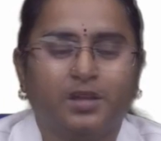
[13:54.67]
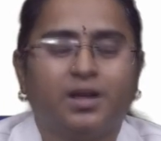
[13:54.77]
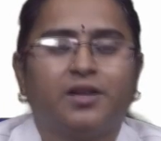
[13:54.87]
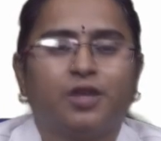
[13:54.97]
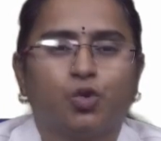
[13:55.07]

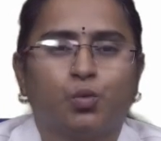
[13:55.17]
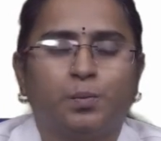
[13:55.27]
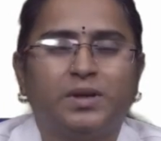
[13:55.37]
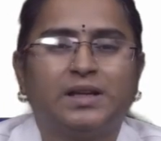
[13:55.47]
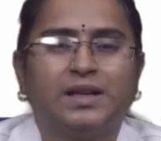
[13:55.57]
area should
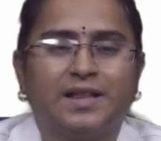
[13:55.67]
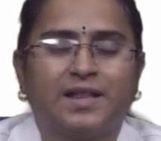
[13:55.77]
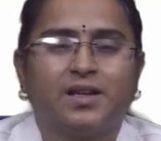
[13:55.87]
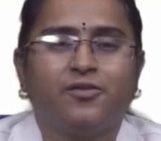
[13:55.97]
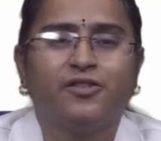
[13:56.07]
be
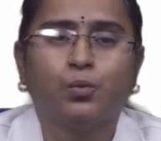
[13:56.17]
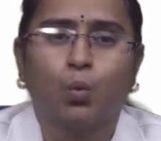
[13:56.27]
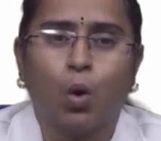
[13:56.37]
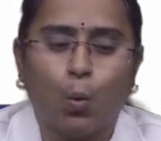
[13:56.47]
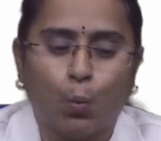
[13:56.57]
cleansed with
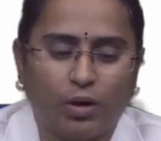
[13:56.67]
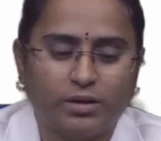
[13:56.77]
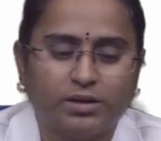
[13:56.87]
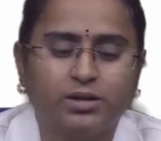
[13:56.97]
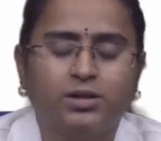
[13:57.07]
warm
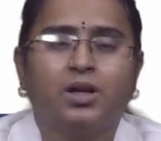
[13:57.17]
water,